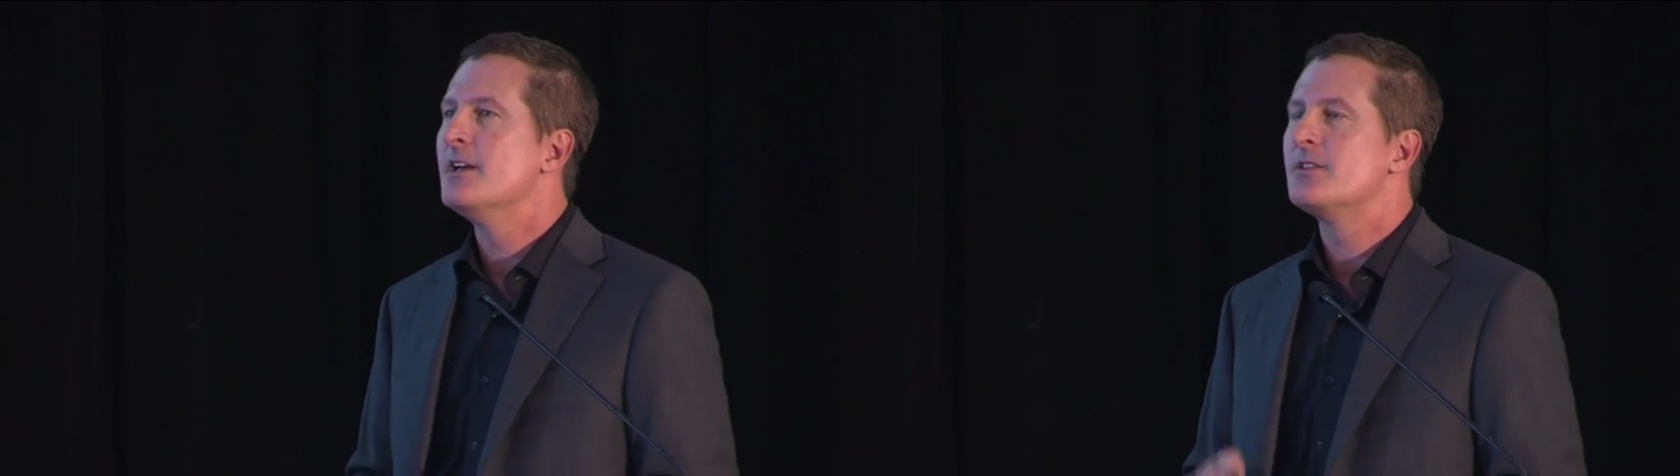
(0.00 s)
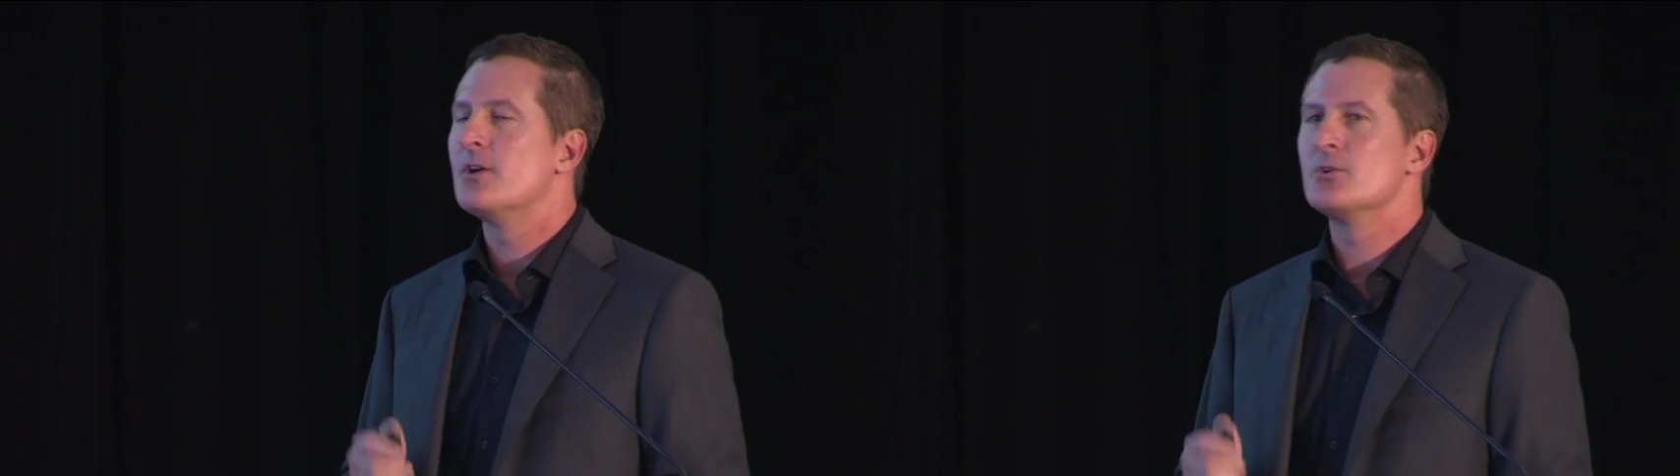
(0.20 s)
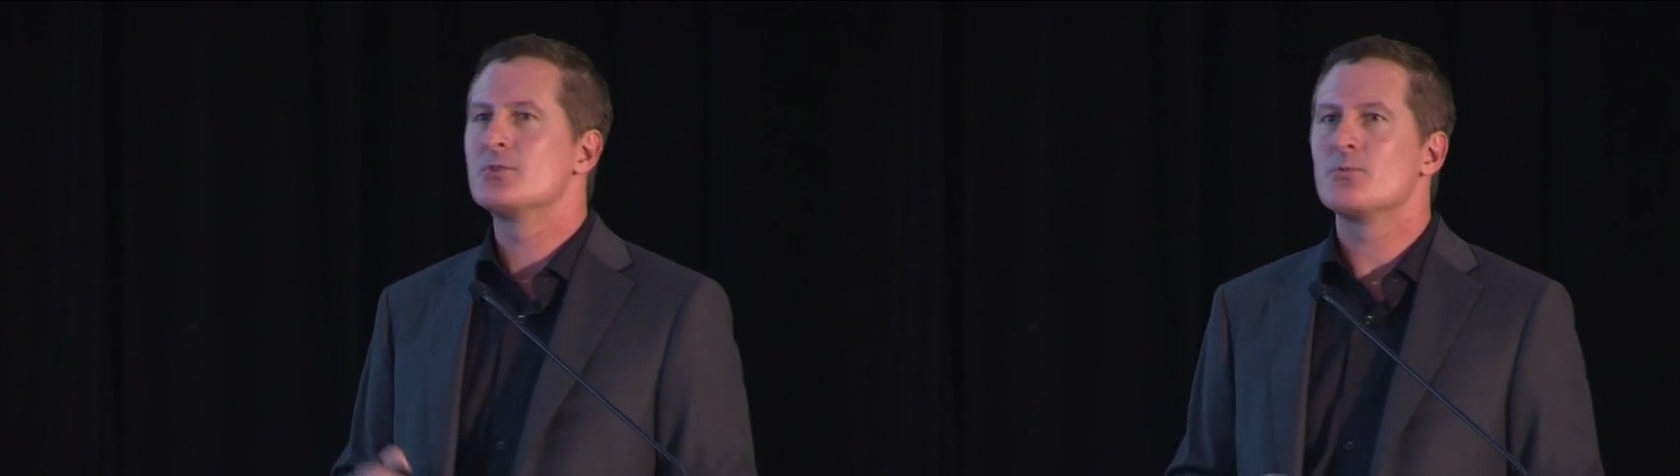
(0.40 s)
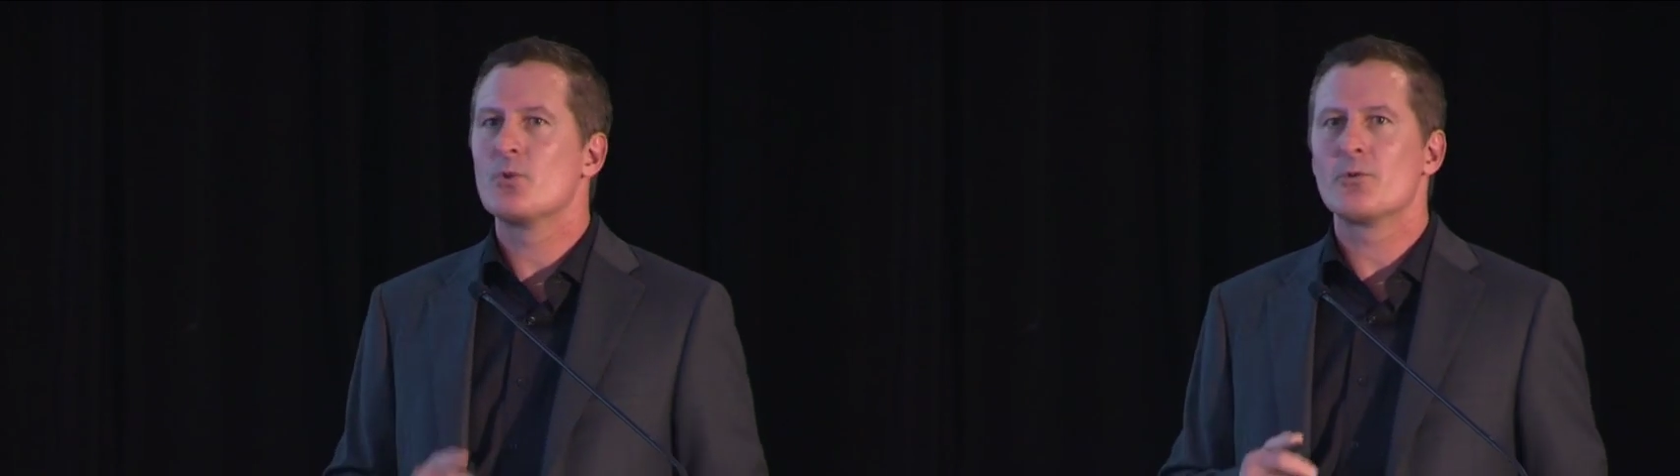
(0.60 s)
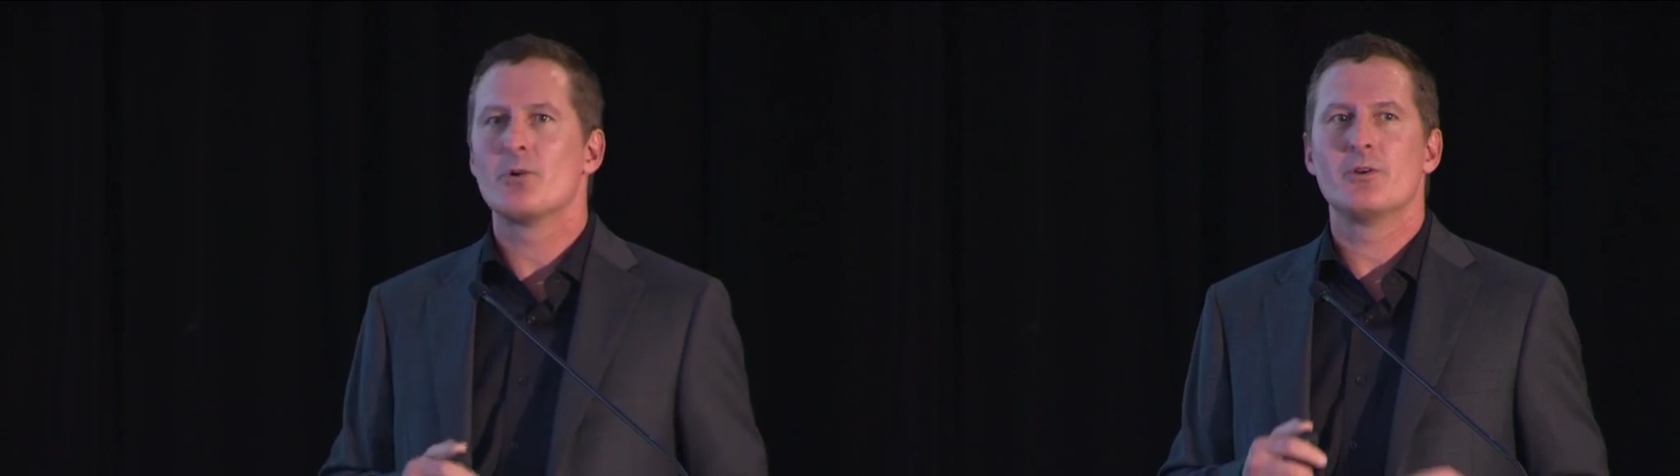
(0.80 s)
Those
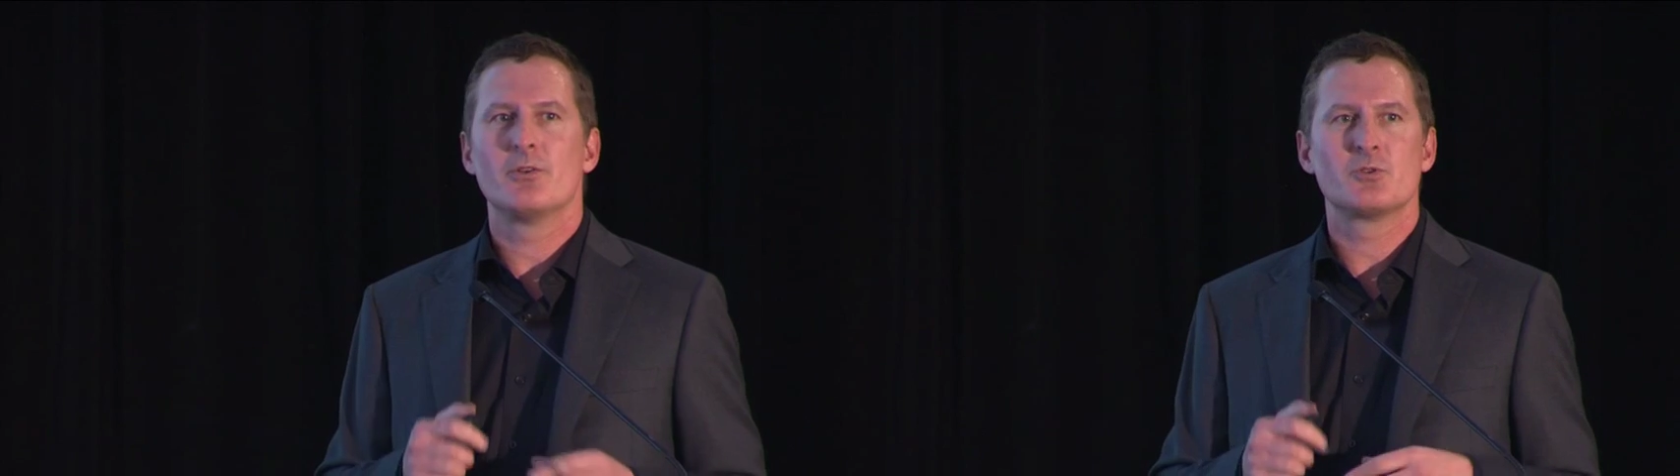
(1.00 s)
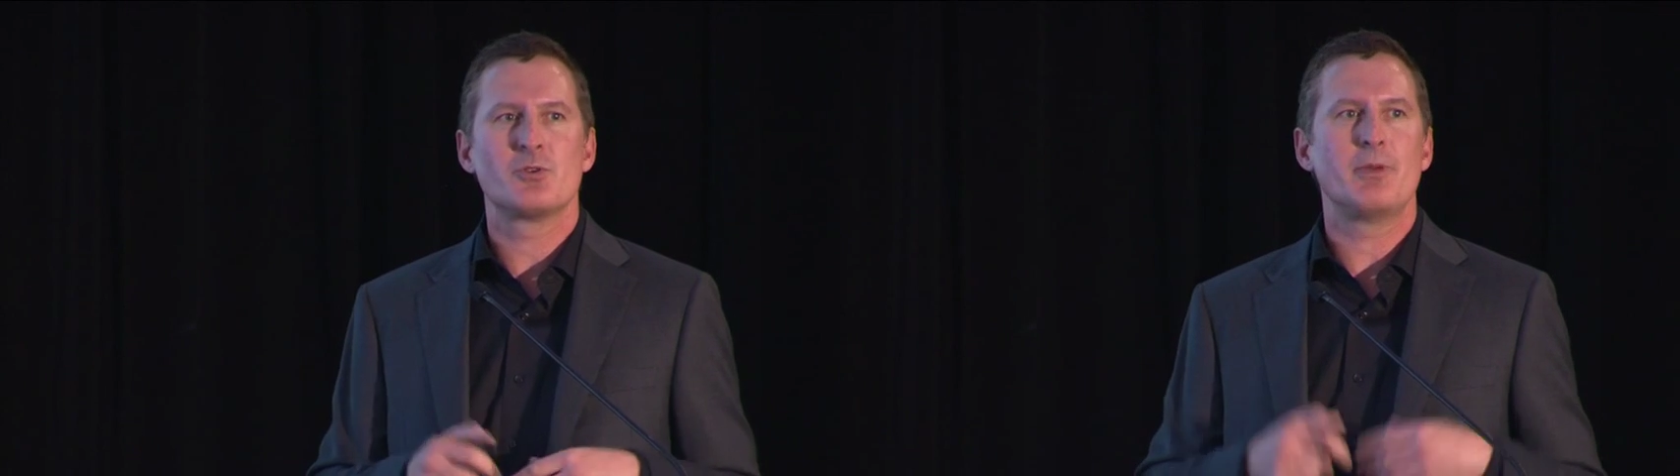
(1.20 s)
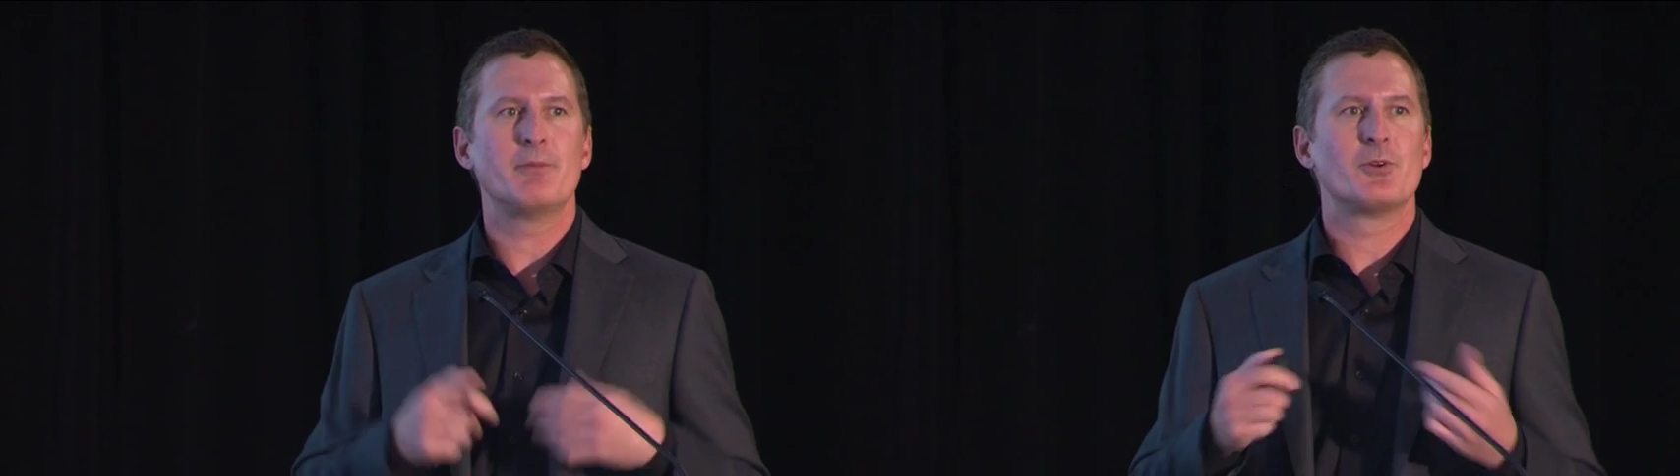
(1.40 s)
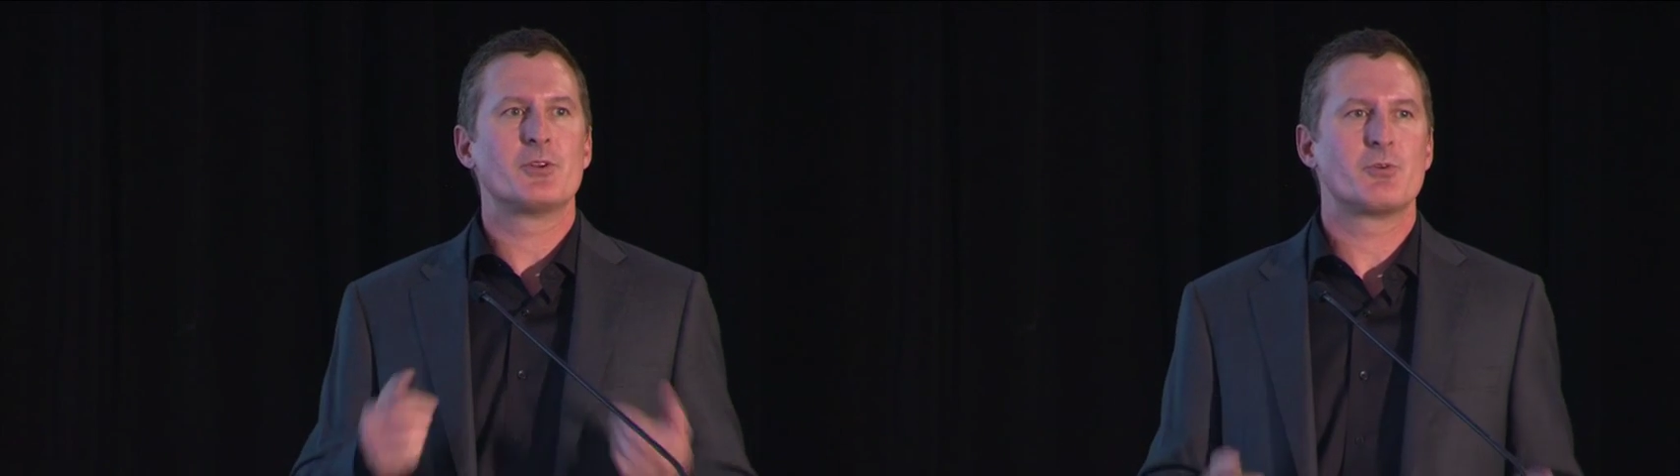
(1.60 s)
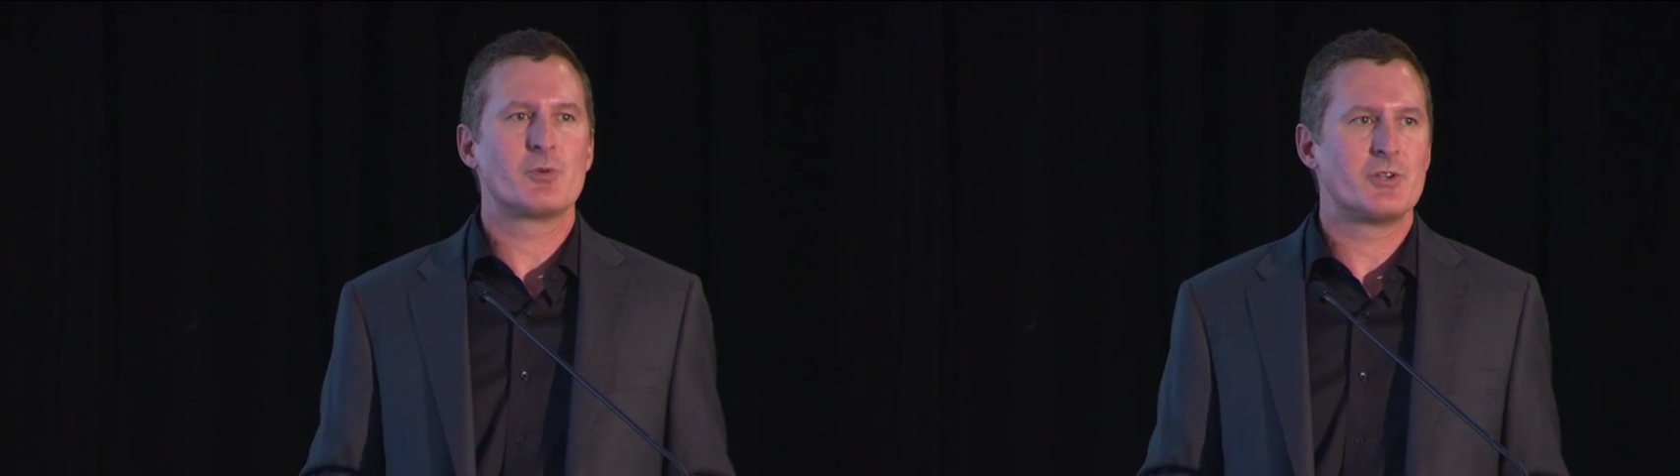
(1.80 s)
were the people
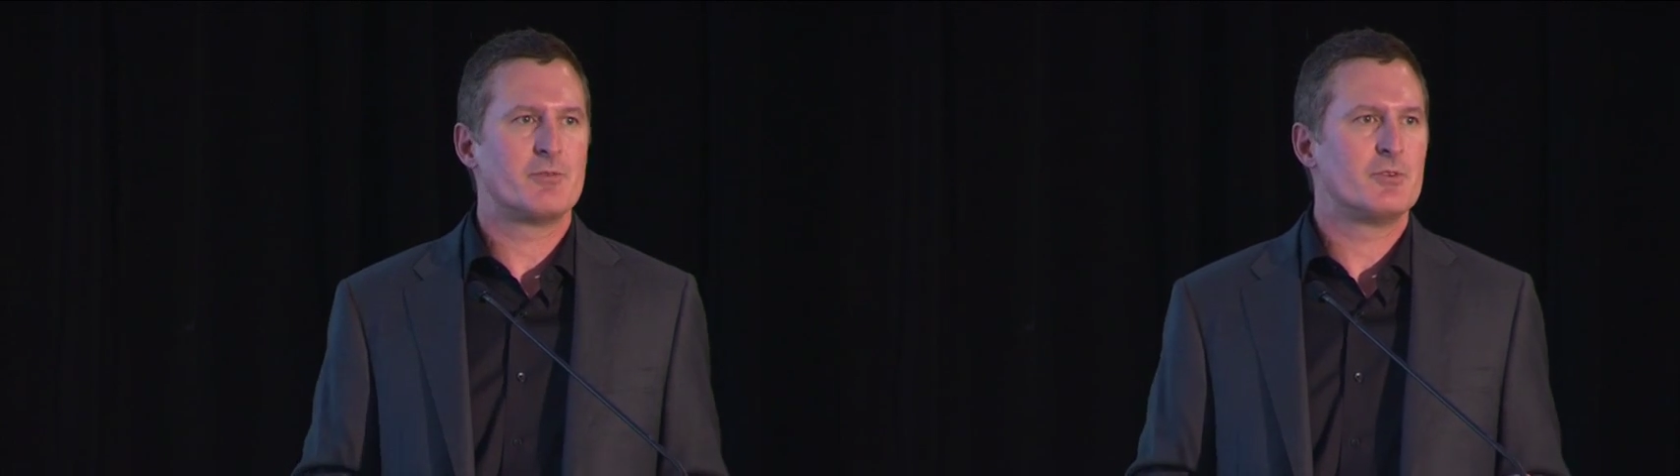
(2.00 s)
that were